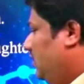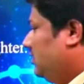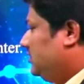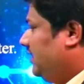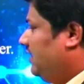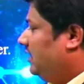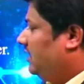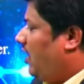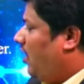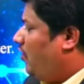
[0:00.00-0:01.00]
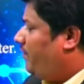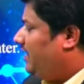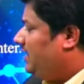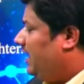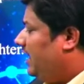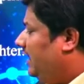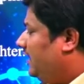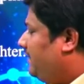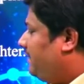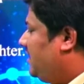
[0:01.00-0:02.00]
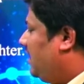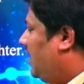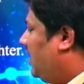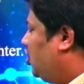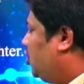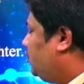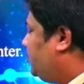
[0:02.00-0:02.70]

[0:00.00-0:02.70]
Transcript: See here, how many ATP are used